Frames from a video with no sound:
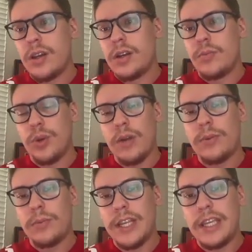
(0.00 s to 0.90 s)

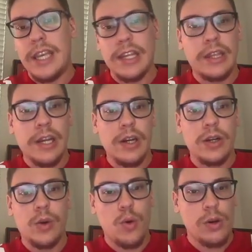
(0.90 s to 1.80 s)
probably get their
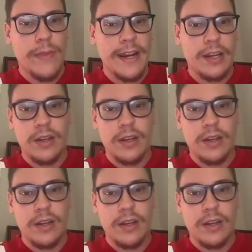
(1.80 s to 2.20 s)
quarterback